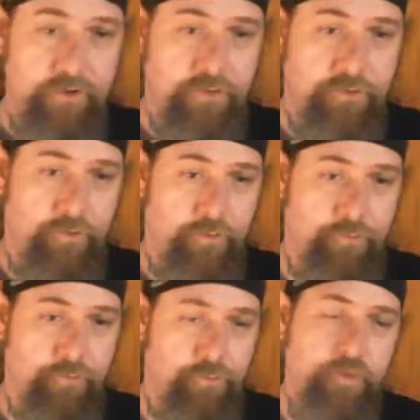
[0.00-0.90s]
You know,
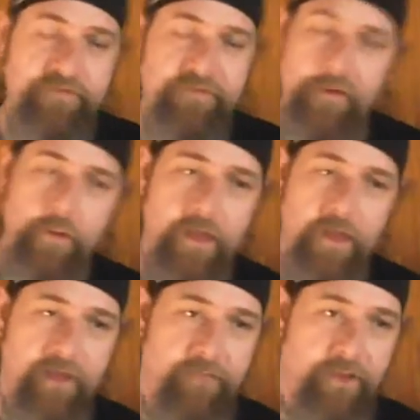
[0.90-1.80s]
you can tell a
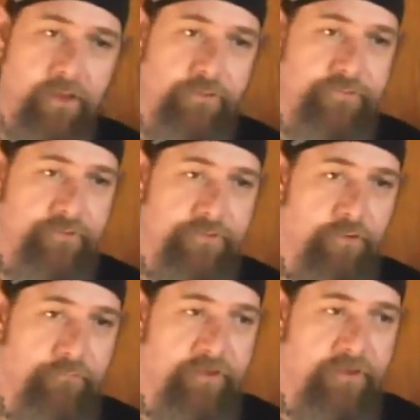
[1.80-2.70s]
lot about
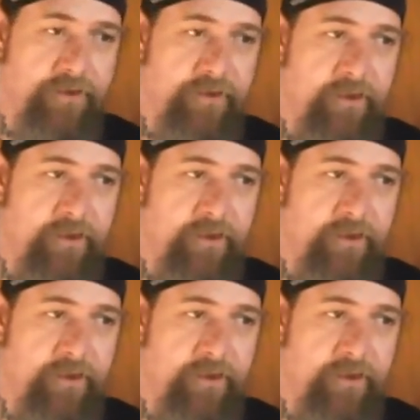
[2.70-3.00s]
yourself and,